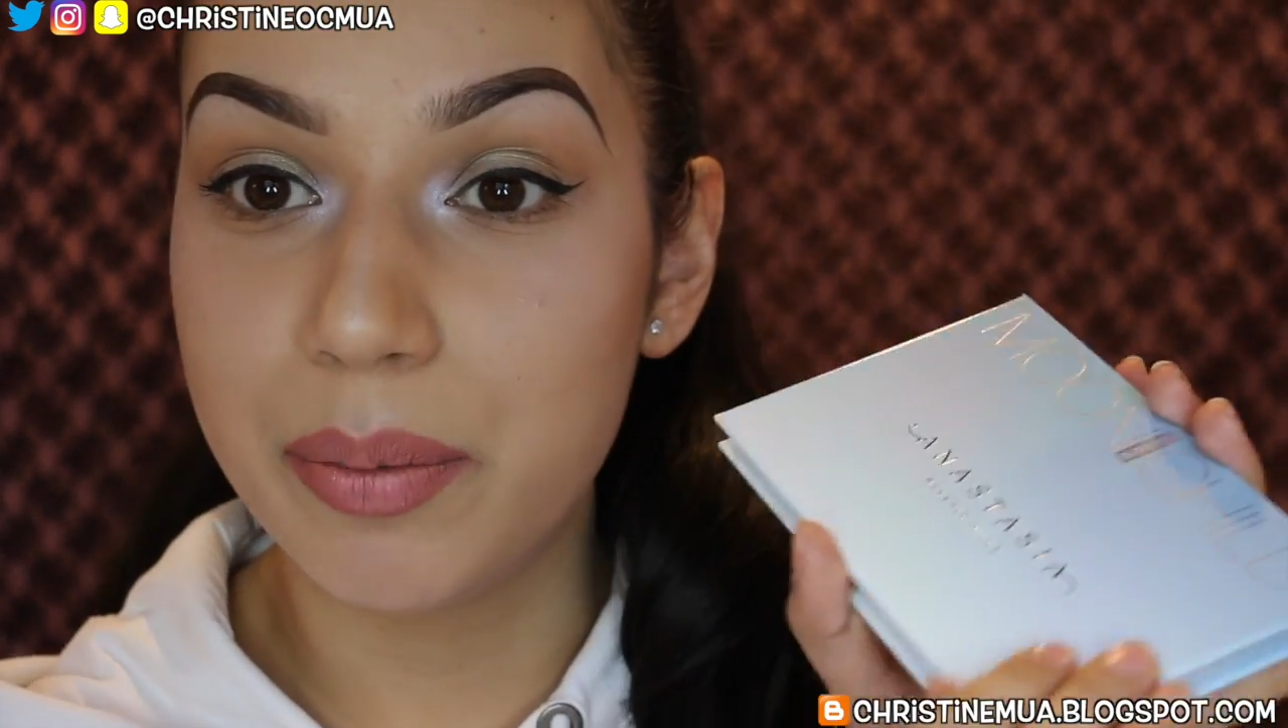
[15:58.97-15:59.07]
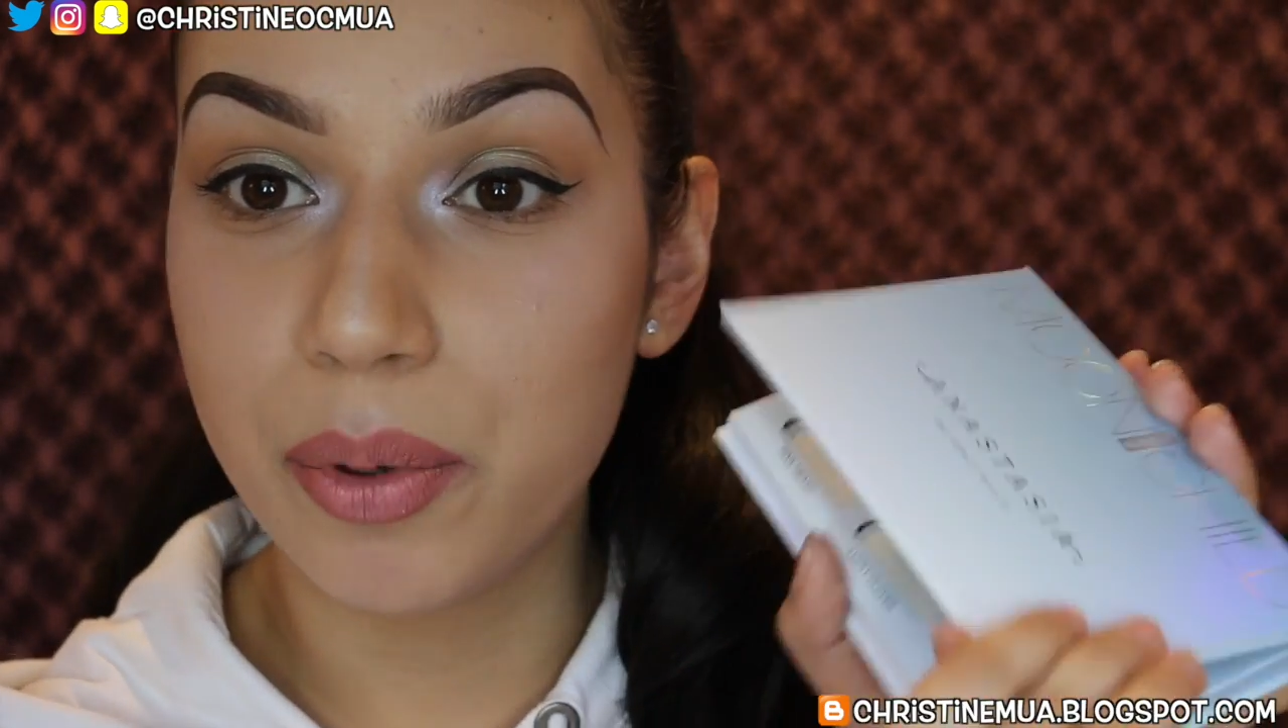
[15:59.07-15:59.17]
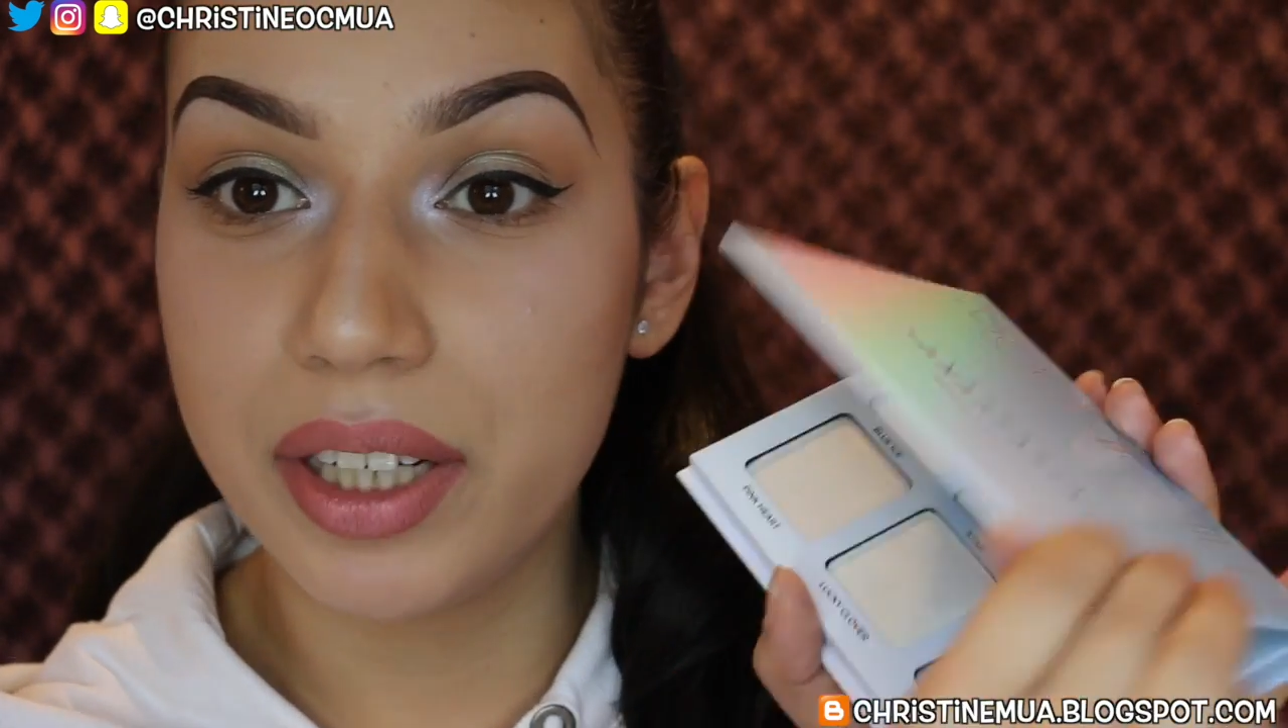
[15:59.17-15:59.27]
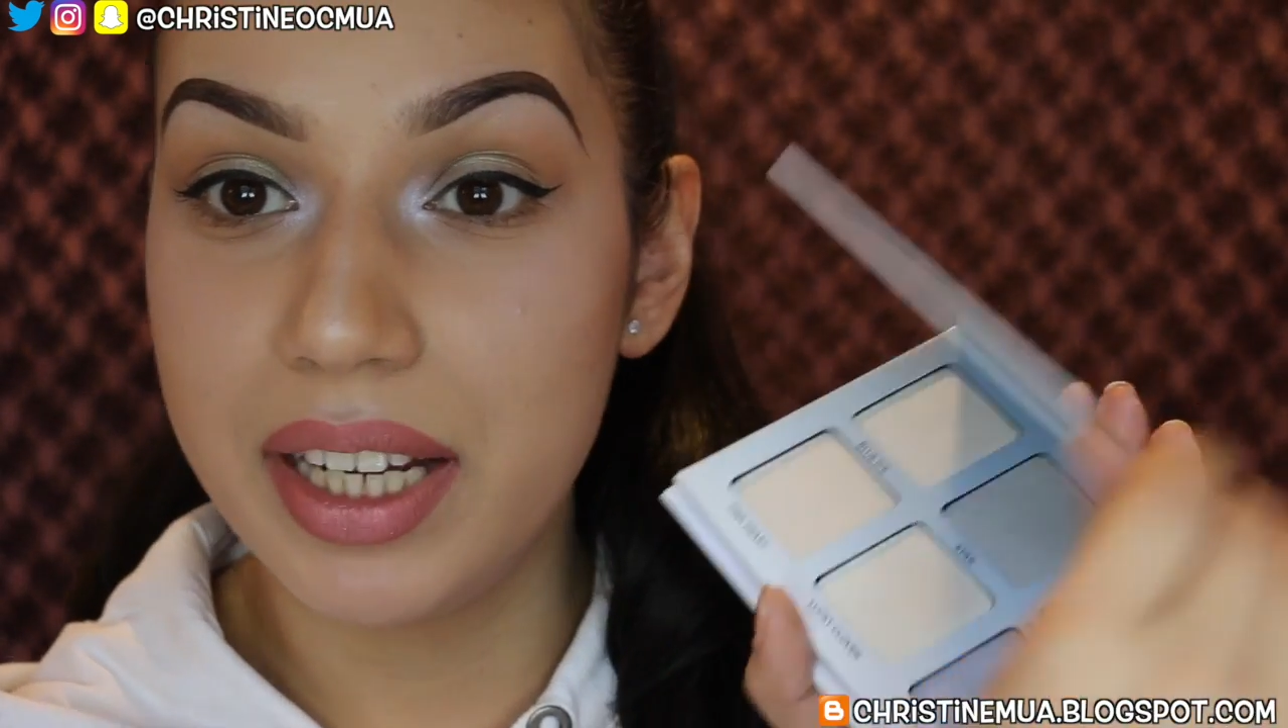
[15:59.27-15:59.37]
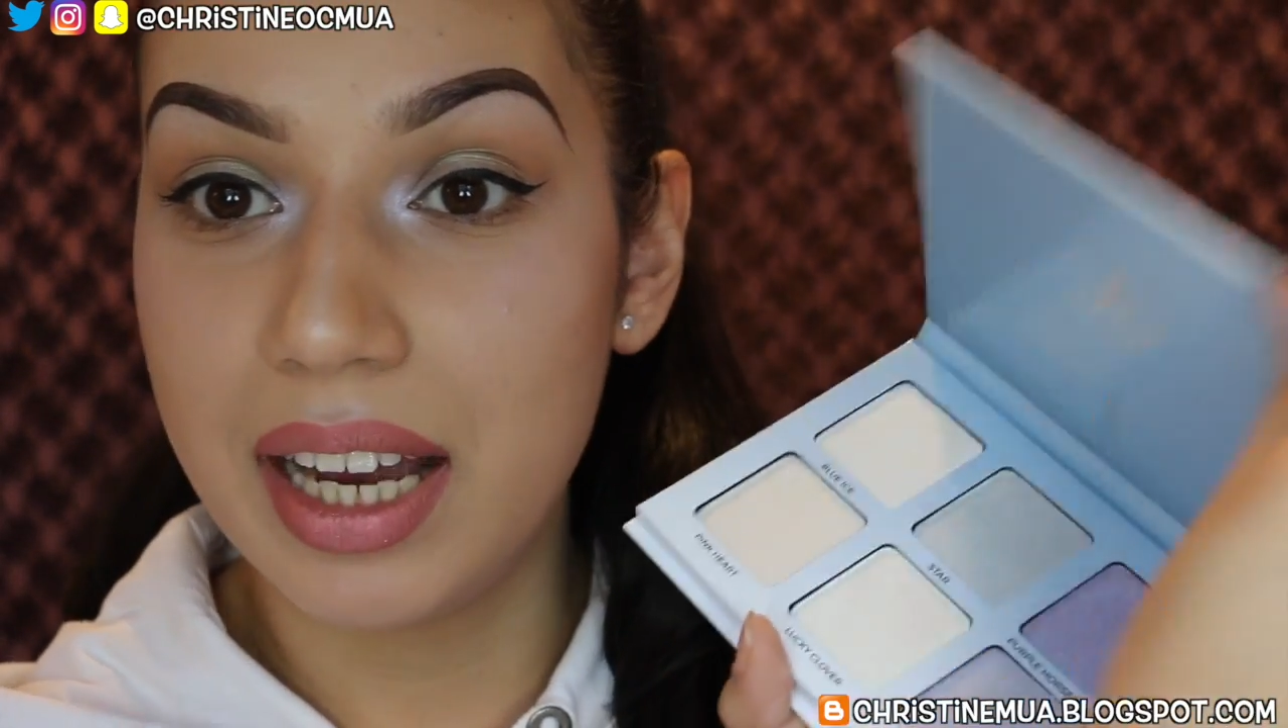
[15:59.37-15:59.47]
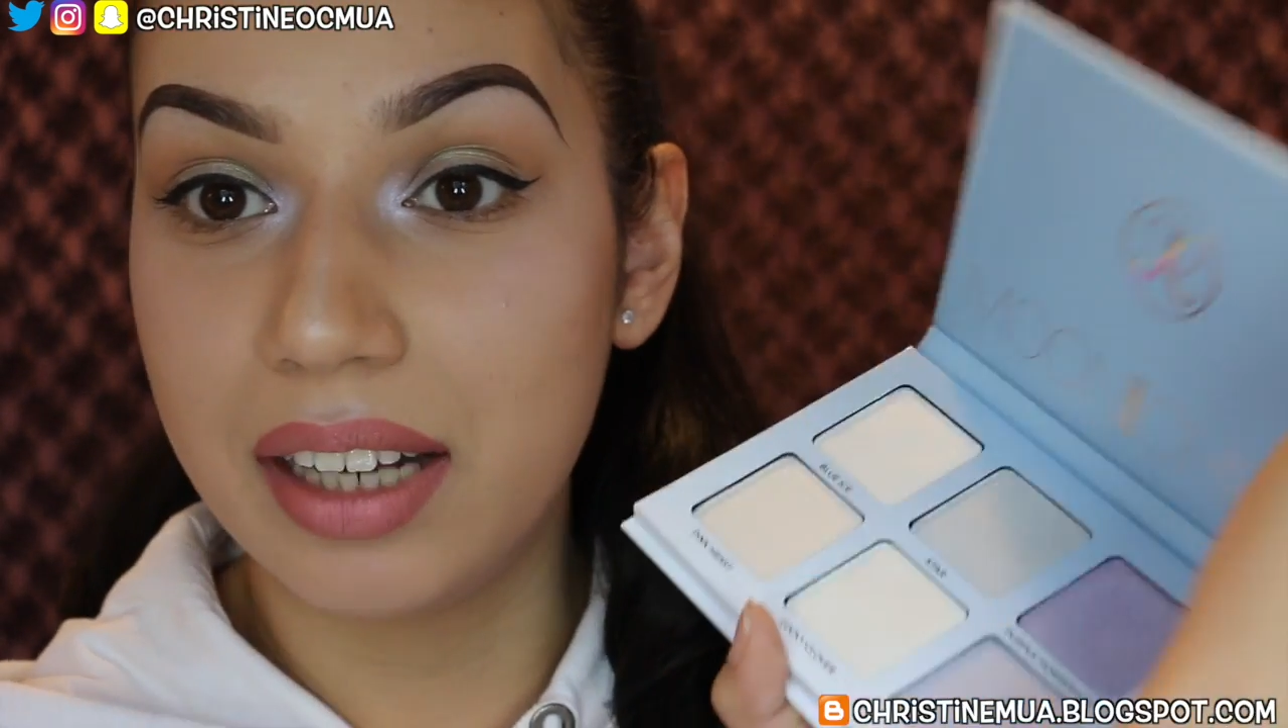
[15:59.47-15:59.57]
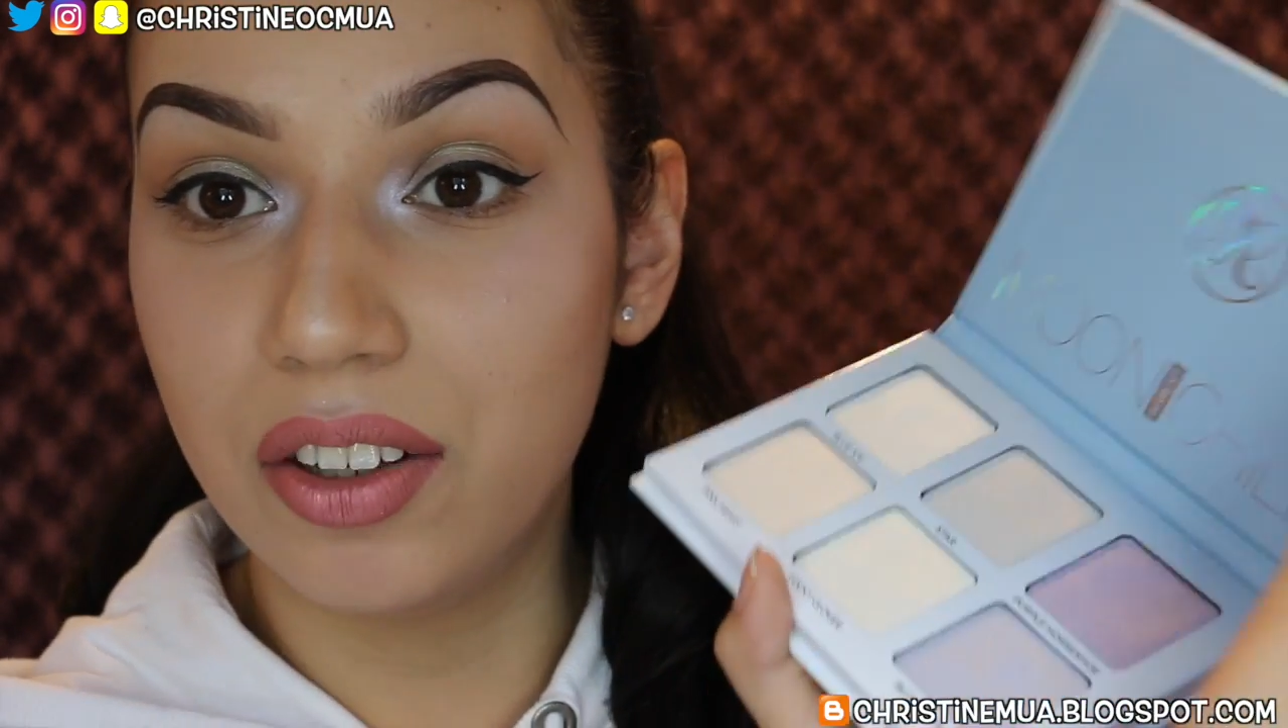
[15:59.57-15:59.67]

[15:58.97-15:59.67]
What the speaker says: and pretty and